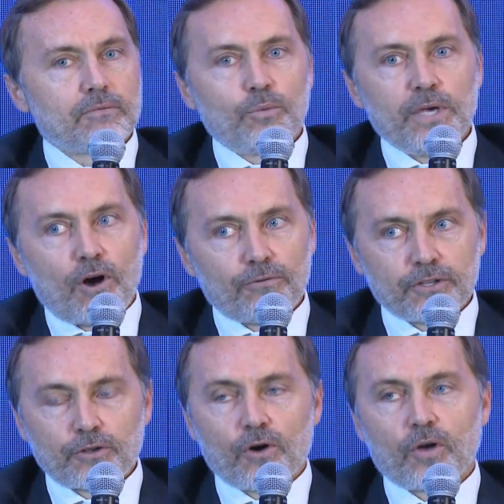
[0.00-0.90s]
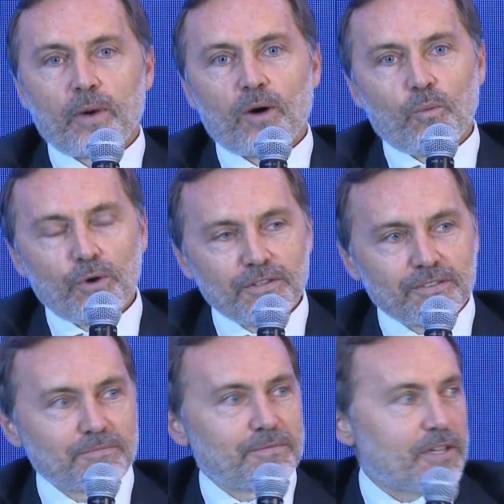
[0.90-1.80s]
We often talk about wood.
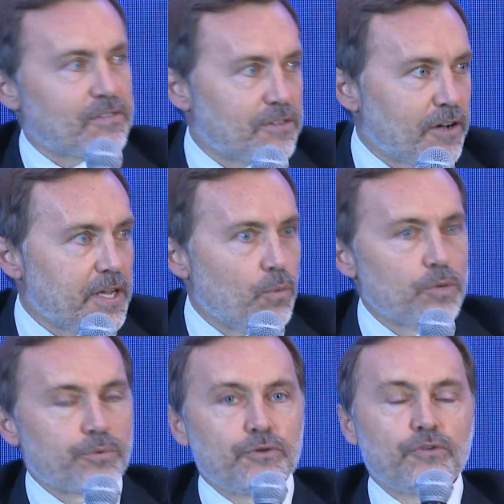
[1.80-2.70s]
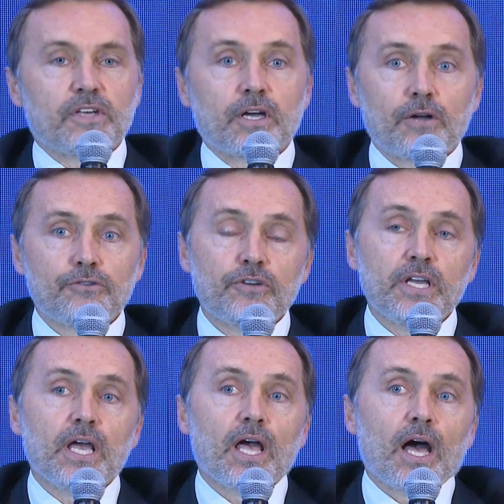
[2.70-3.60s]
This is not a wood-producing
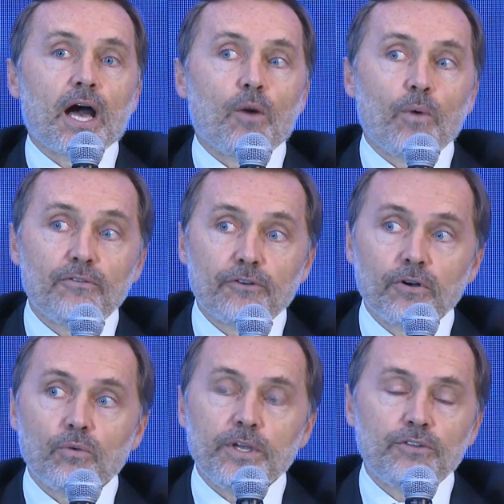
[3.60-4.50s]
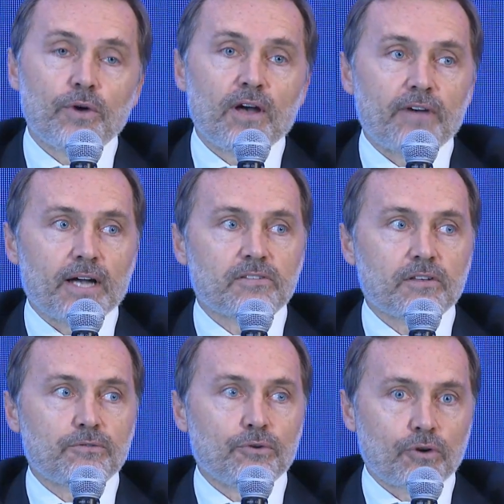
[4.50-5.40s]
country. However, we do have
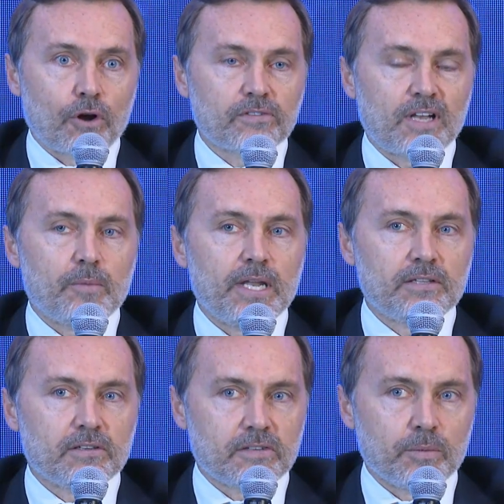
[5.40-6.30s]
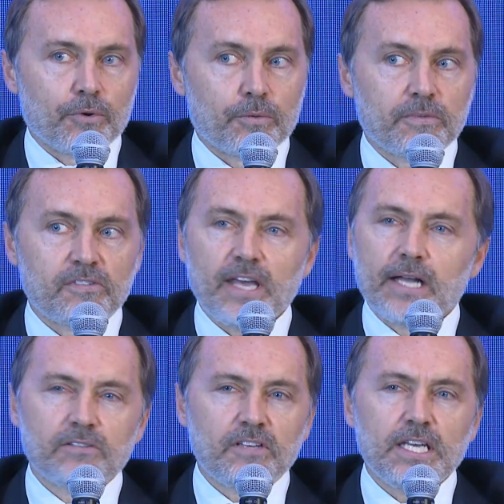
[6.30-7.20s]
access to cross-laminated timber.
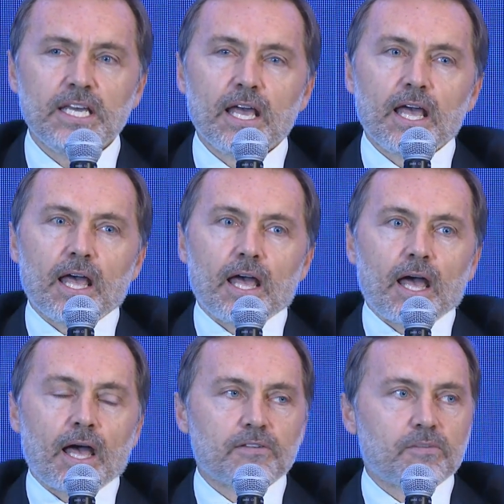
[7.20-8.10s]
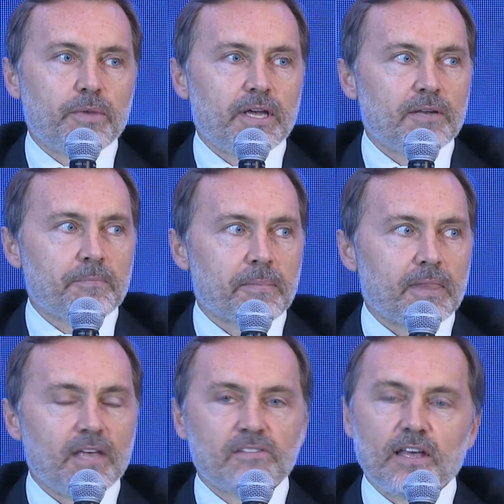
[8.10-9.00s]
CLT
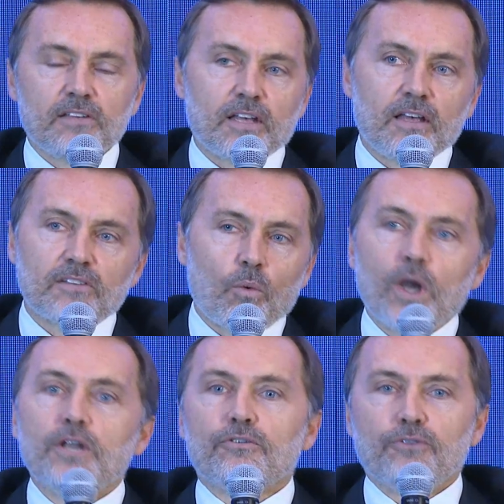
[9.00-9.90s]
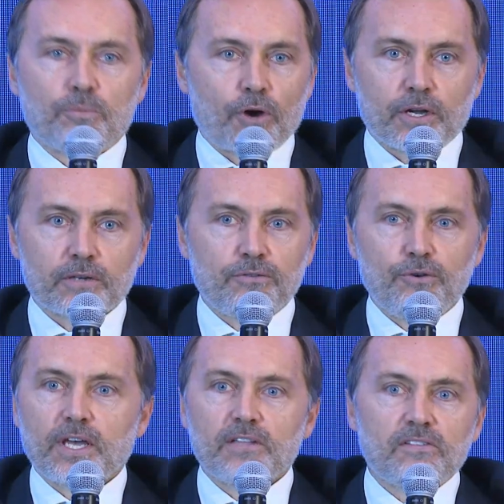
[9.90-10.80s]
is a wonderful product.
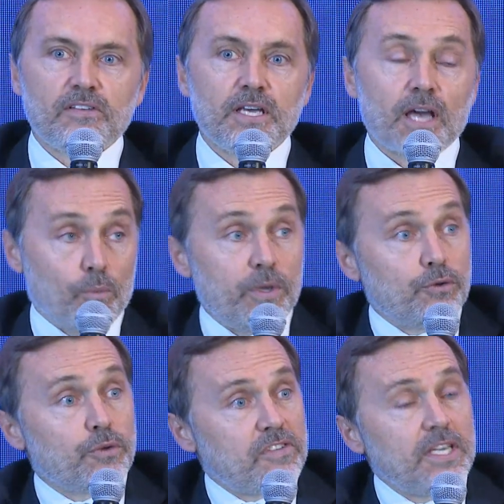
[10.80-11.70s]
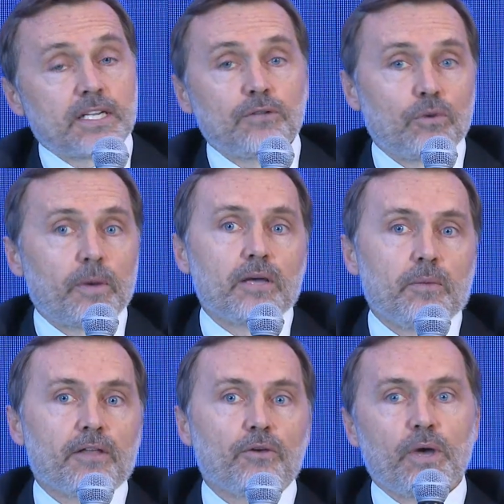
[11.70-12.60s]
You can see, and we do see it in Dubai,
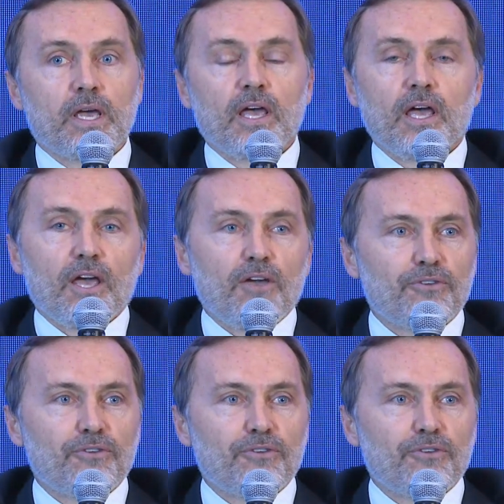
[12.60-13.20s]
by the way. If